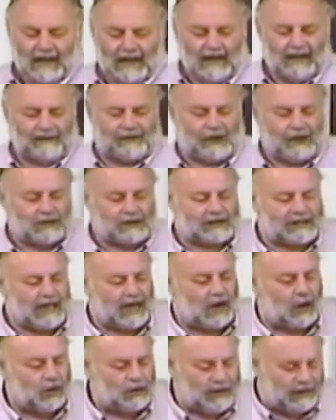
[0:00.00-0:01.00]
If you'll
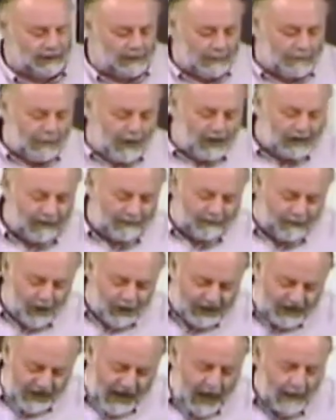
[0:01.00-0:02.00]
tell the, the book of
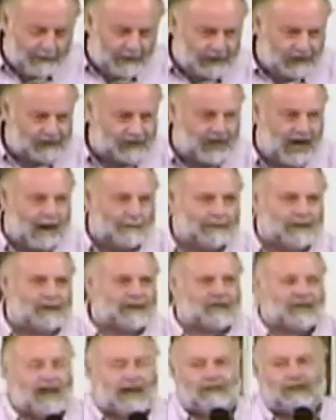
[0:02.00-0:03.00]
1 Samuel to
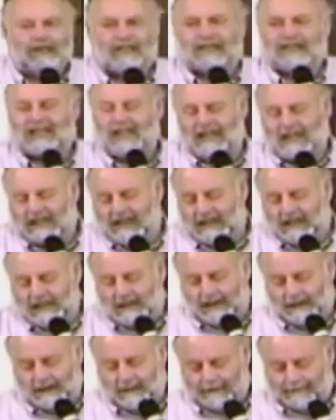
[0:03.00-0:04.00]
chapter 17,